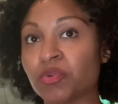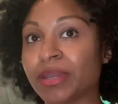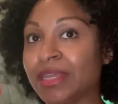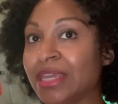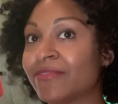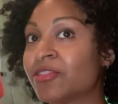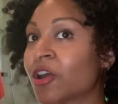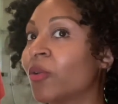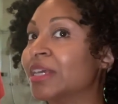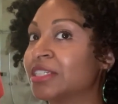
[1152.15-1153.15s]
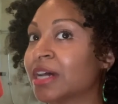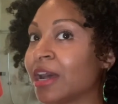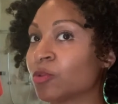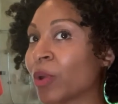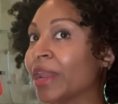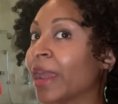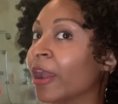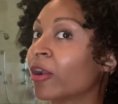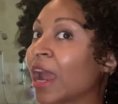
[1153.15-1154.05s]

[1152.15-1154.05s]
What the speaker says: and even though I styled wet hair,